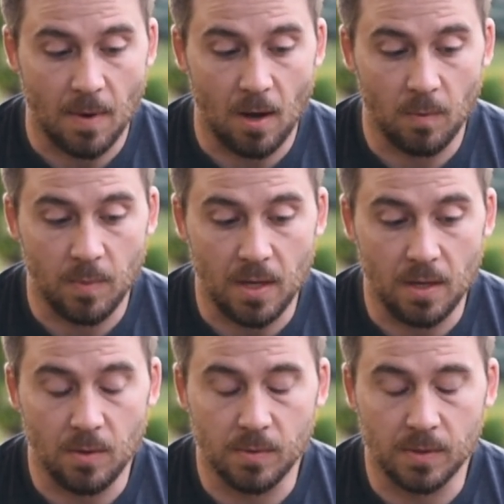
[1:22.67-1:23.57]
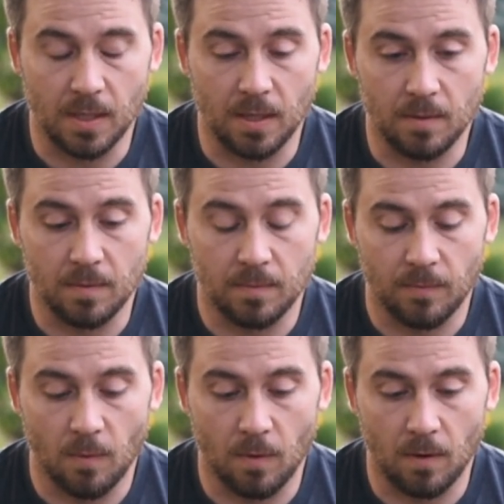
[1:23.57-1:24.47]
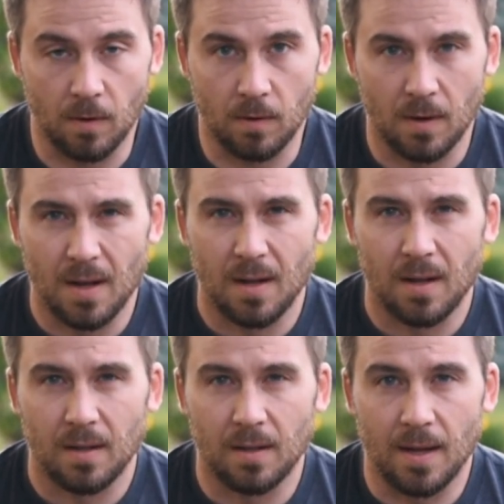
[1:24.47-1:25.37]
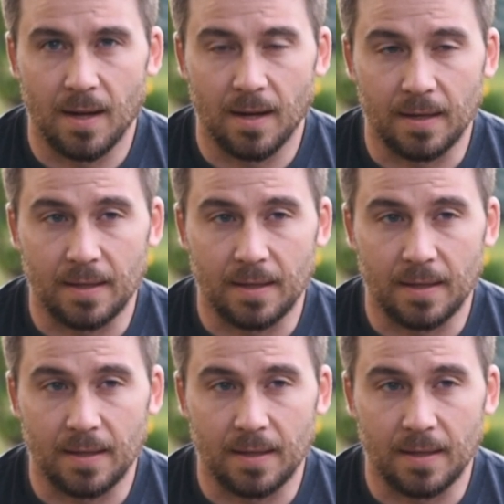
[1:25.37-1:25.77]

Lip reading: I'll be using for like